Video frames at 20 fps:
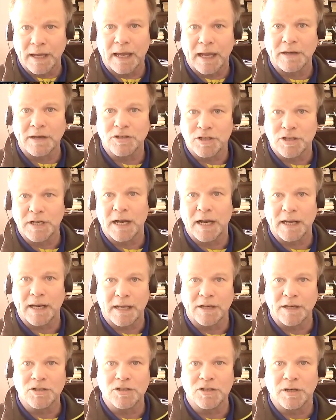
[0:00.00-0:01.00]
and
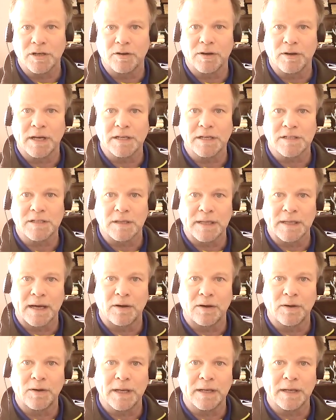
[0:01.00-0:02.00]
genetic engineering is
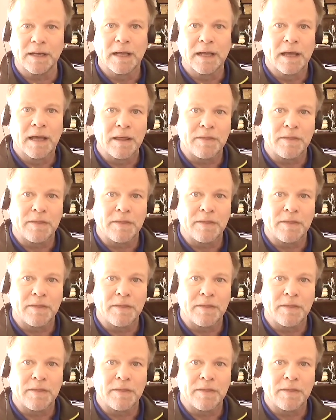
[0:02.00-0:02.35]
allowed in